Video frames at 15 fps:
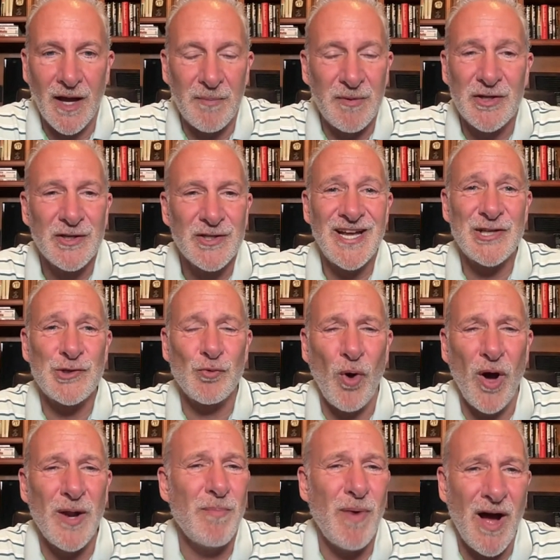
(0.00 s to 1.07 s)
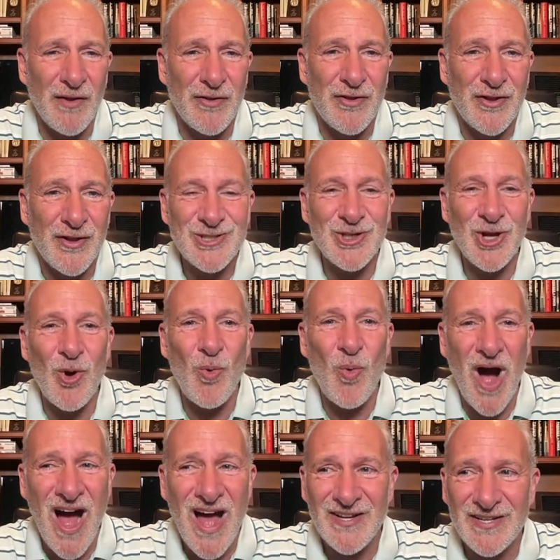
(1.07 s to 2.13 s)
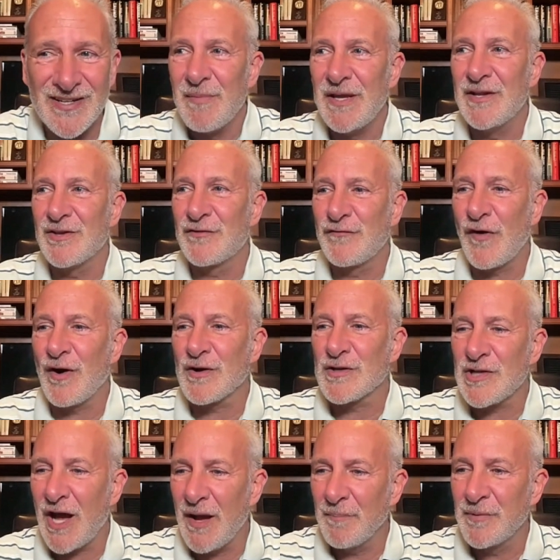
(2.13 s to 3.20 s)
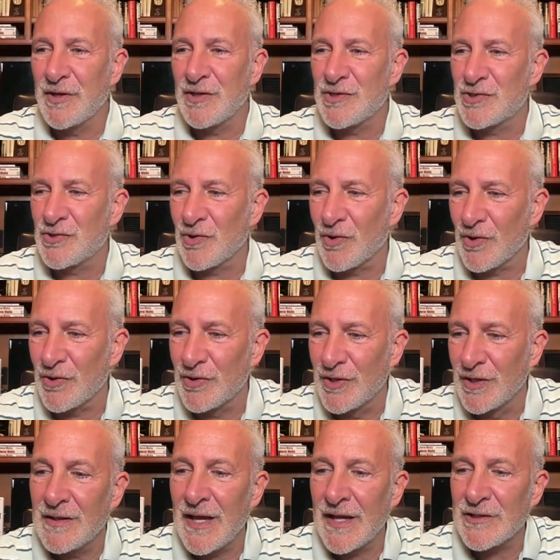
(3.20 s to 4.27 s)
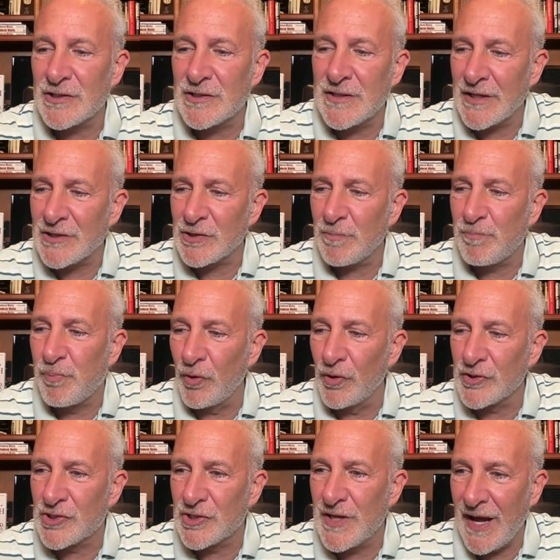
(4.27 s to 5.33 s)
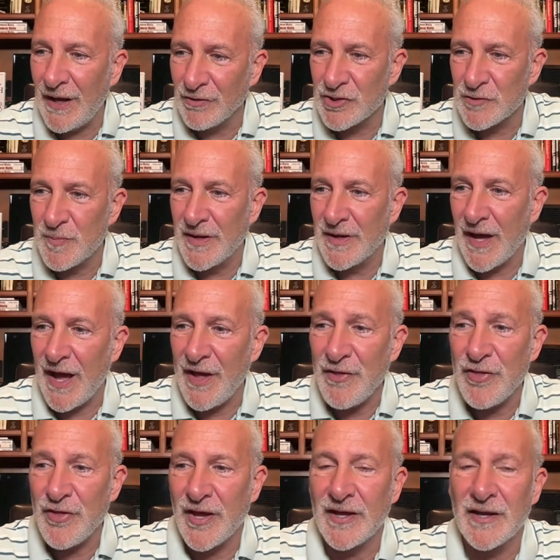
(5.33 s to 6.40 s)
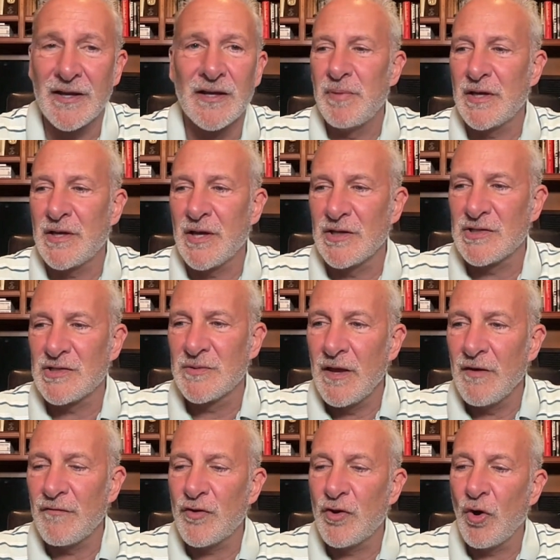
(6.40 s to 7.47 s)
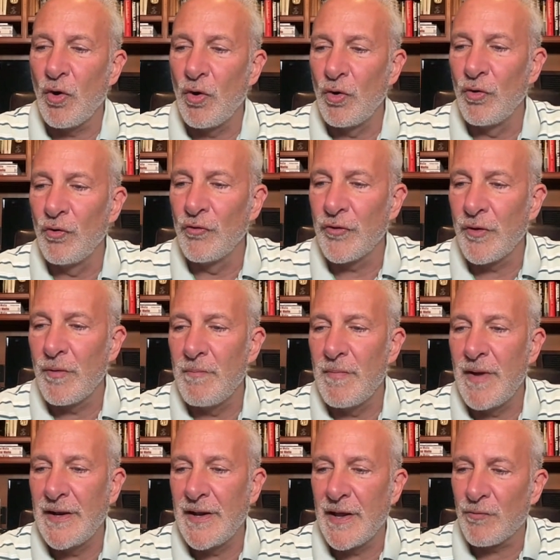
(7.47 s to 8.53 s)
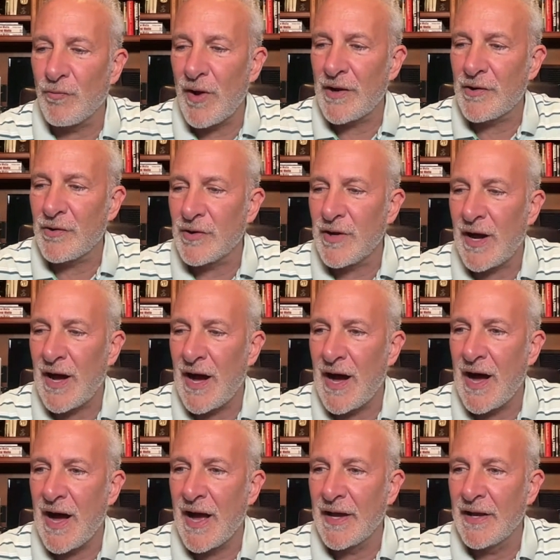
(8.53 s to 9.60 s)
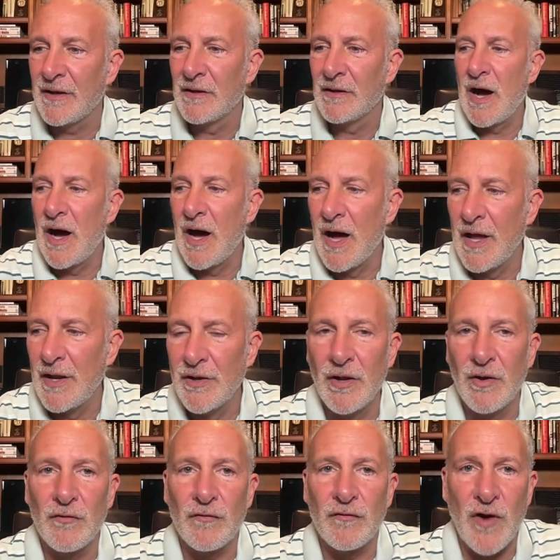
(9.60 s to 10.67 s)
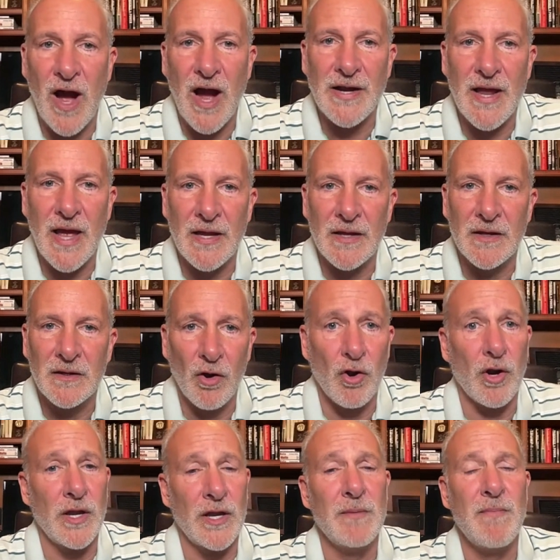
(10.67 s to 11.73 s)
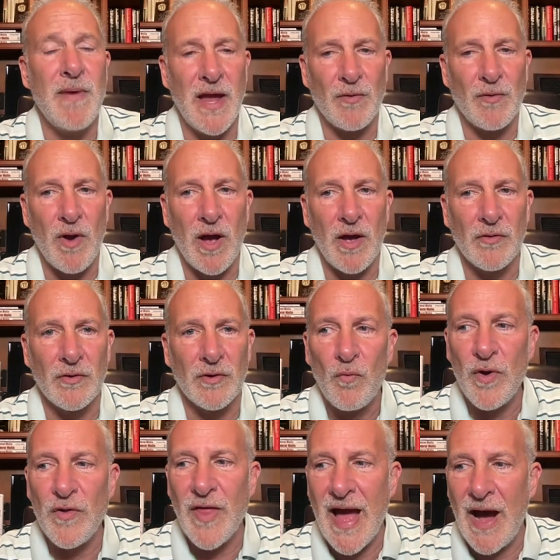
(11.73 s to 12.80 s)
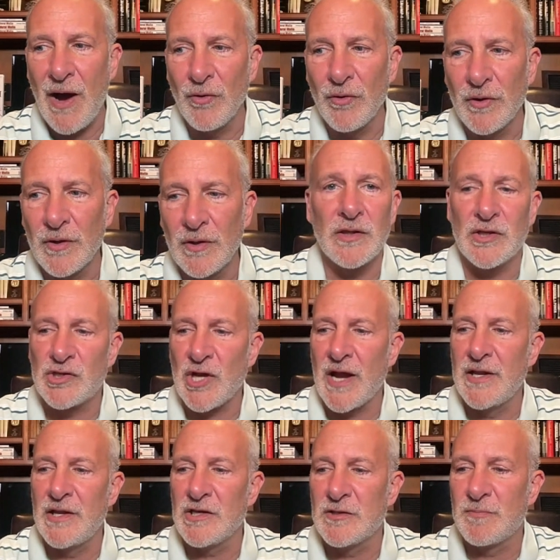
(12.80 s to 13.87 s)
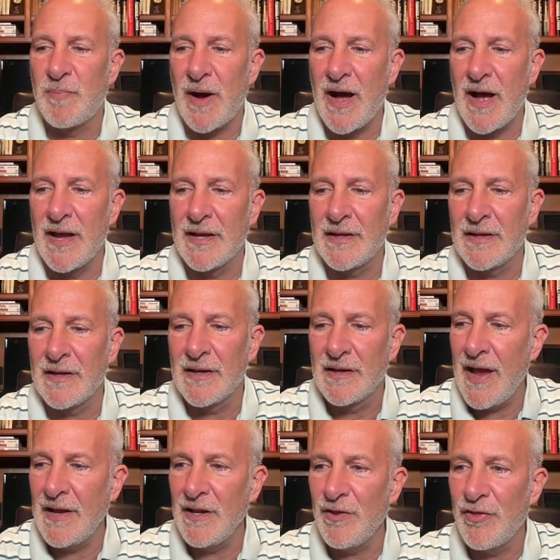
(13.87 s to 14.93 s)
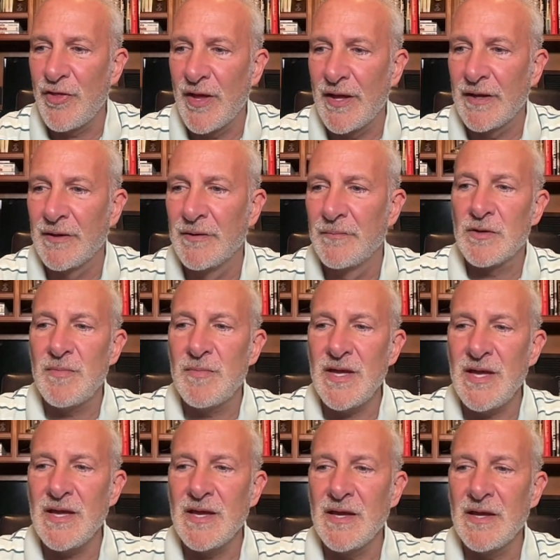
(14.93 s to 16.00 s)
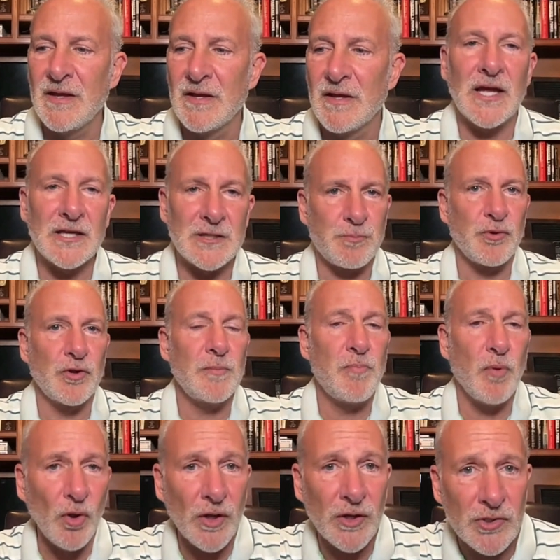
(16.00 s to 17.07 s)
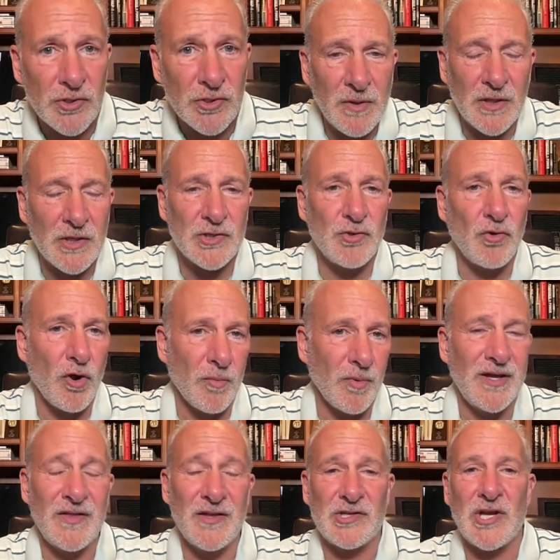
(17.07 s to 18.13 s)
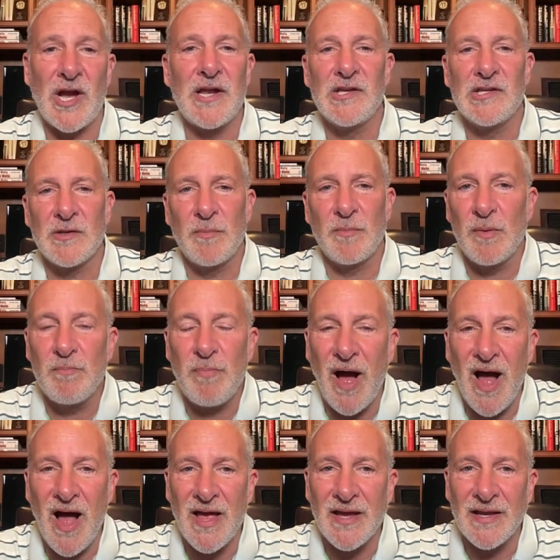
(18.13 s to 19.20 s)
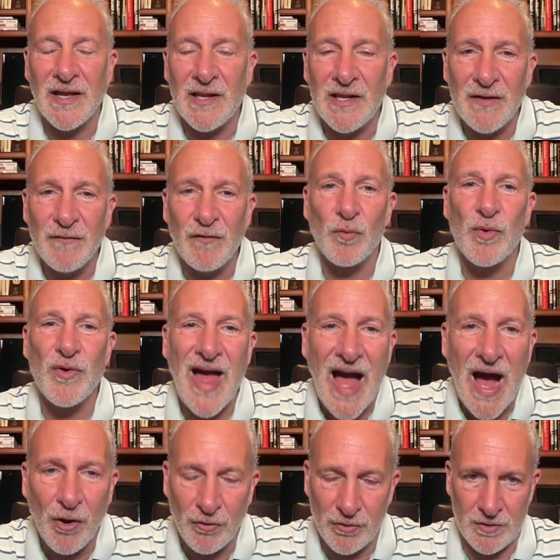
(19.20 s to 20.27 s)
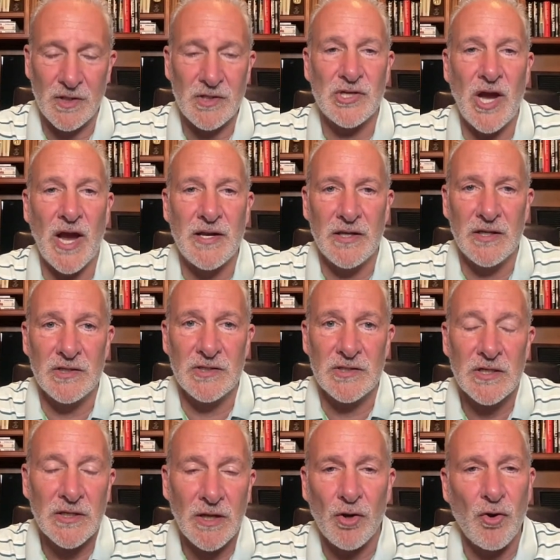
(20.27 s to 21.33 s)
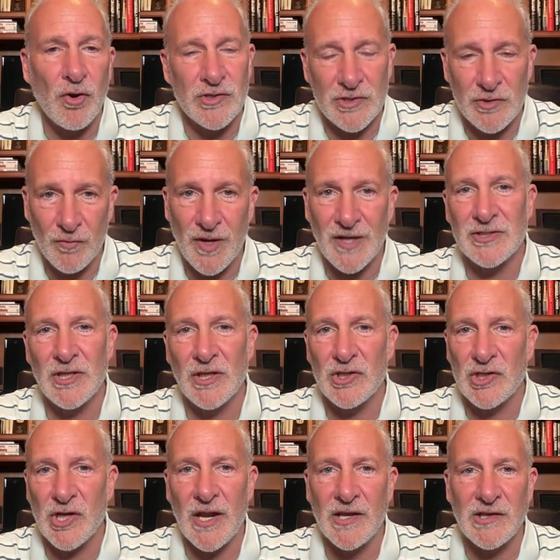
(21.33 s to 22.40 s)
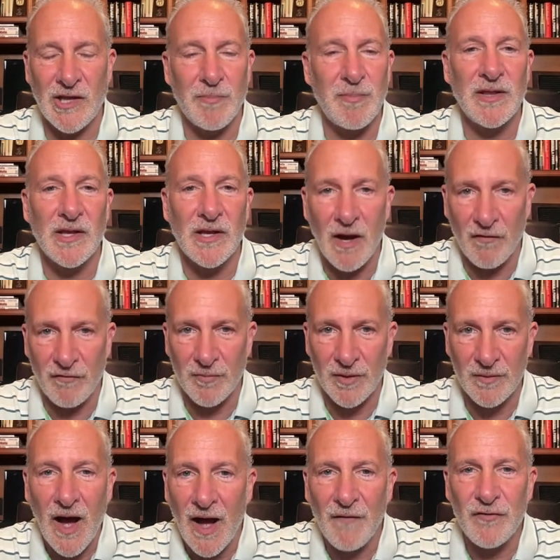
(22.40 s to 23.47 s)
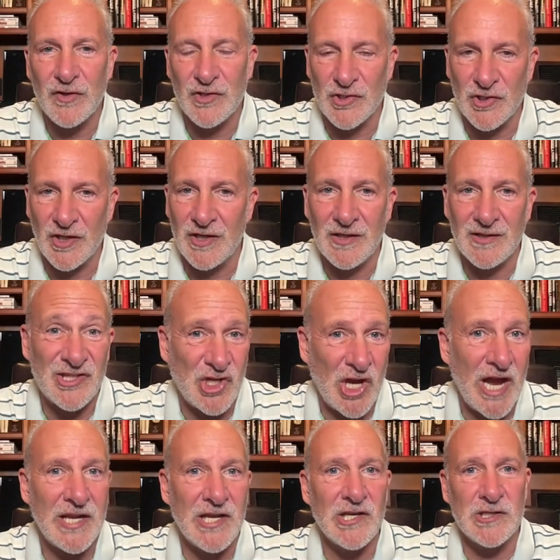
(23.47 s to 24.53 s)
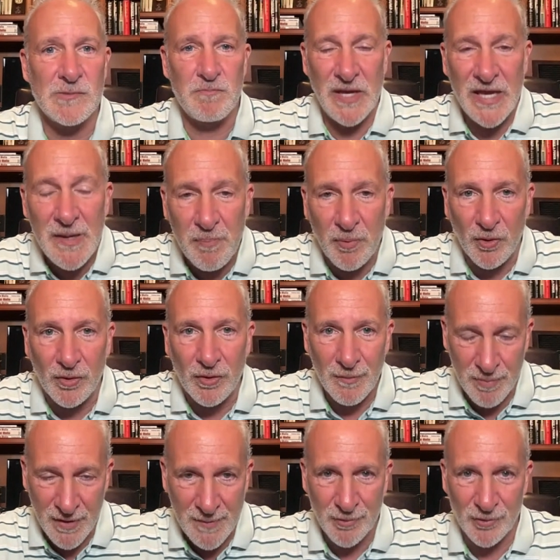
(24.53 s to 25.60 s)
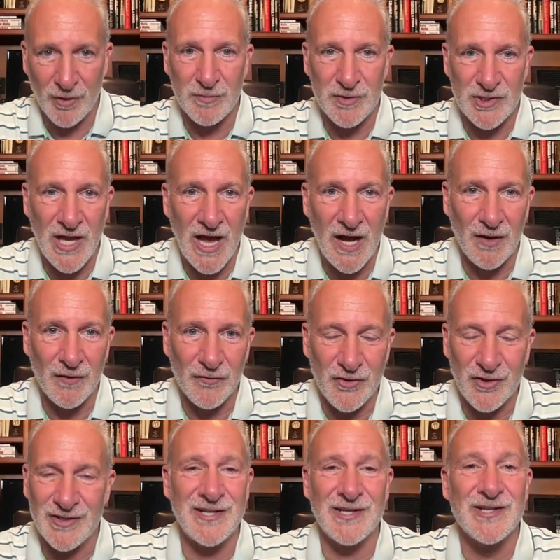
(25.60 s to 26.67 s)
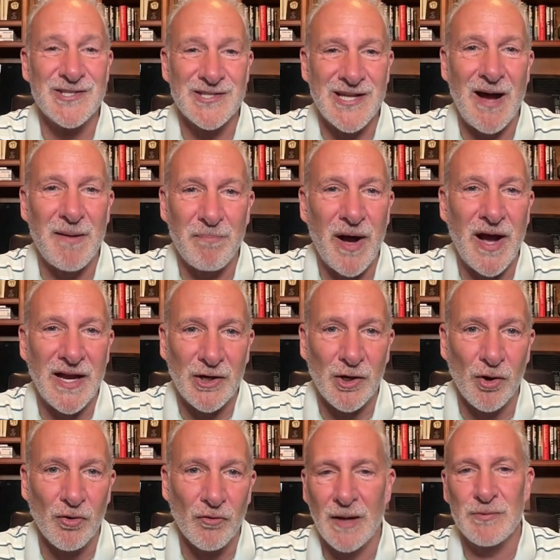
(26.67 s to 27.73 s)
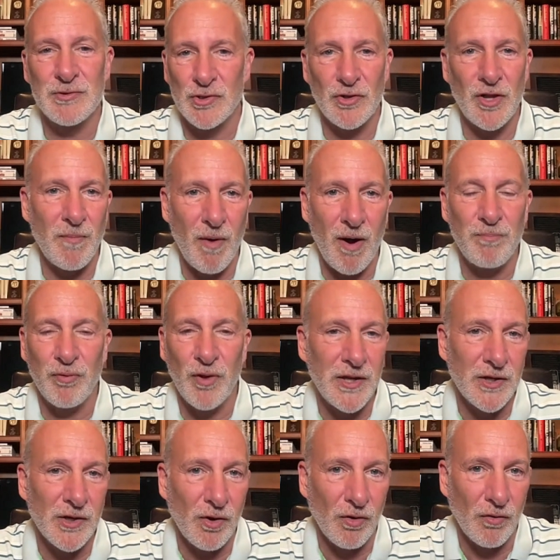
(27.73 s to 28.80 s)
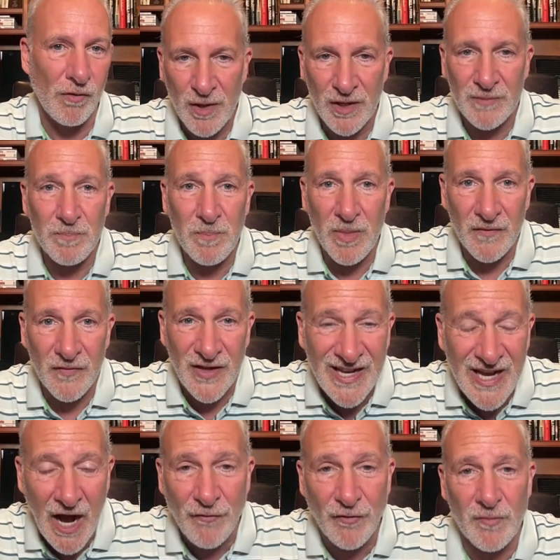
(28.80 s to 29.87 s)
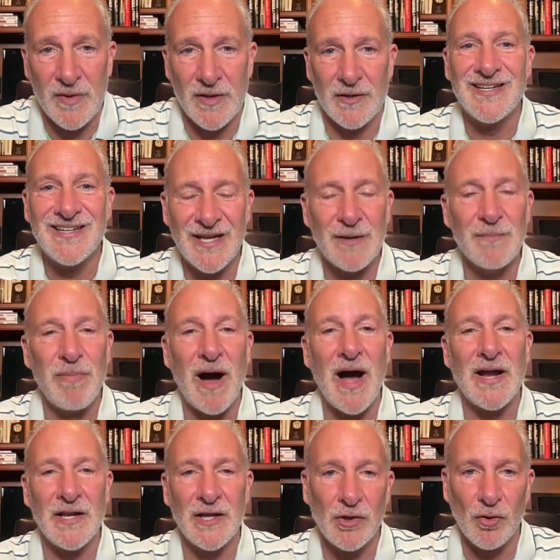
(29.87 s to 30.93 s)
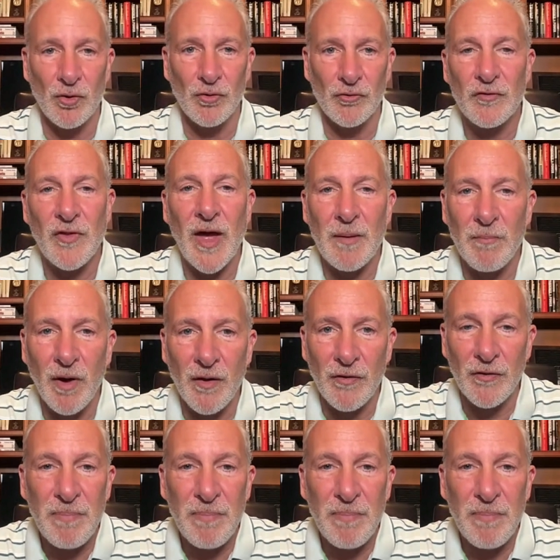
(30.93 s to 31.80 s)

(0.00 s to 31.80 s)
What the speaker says: I mean, it's 1 month. So what? I mean, as far as I'm concerned, that's a bullish announcement, I think, because if gold made a record high on Friday, or in May rather, without the Chinese buying anything, to me, that's pretty bullish, because normally the Chinese have been buying, and even without the Chinese. Now, of course, when I say the Chinese, I mean the government. Obviously, Chinese people, the people themselves, didn't stop buying gold. I'm sure they bought plenty of gold, but the government didn't buy any gold for that month.